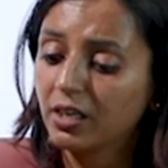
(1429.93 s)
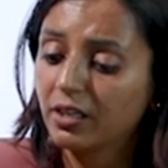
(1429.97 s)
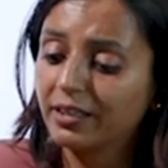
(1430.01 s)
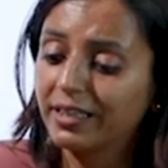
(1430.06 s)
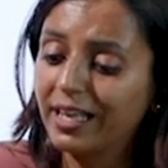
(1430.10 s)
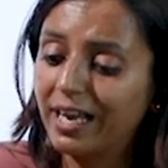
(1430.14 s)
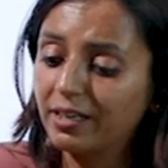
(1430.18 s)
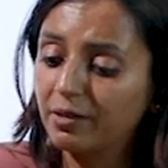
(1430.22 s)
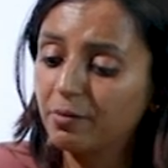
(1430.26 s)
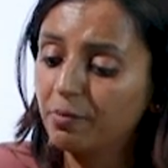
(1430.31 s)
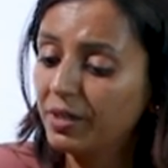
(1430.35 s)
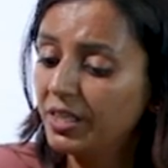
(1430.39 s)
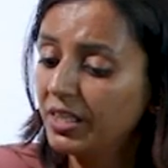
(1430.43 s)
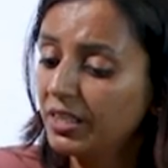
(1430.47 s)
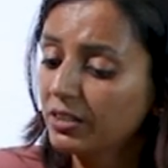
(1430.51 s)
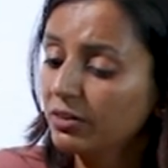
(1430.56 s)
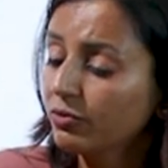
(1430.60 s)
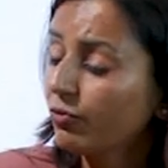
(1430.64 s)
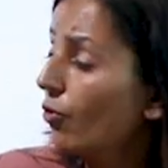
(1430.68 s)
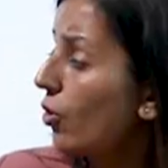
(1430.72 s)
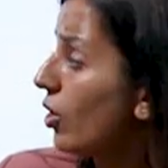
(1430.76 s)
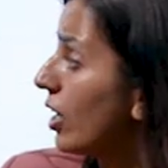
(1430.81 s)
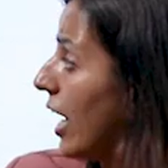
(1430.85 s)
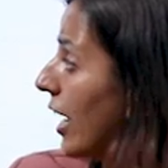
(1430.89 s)
that means
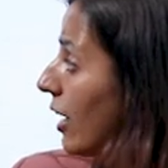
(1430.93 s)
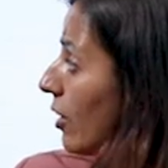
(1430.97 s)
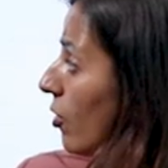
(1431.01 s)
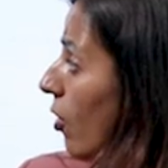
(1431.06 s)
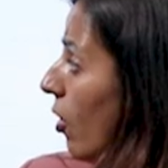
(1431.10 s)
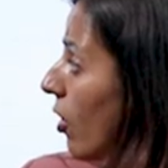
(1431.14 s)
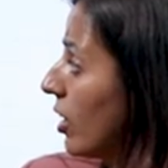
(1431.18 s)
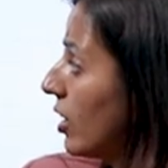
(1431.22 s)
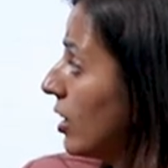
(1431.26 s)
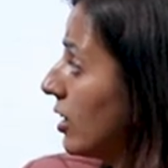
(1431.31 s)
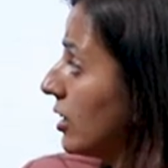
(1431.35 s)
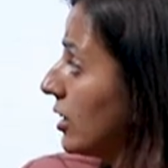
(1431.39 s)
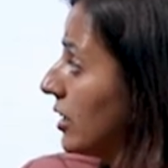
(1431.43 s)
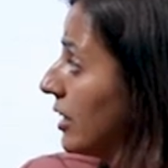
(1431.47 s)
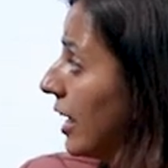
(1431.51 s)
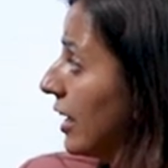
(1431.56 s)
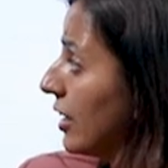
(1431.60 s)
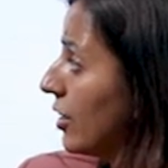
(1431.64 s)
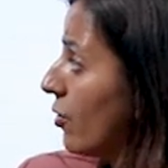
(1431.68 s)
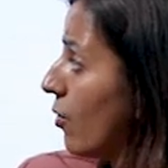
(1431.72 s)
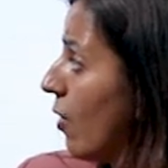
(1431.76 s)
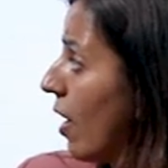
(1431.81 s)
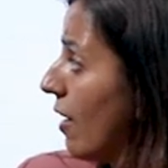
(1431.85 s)
$4 lakh, then you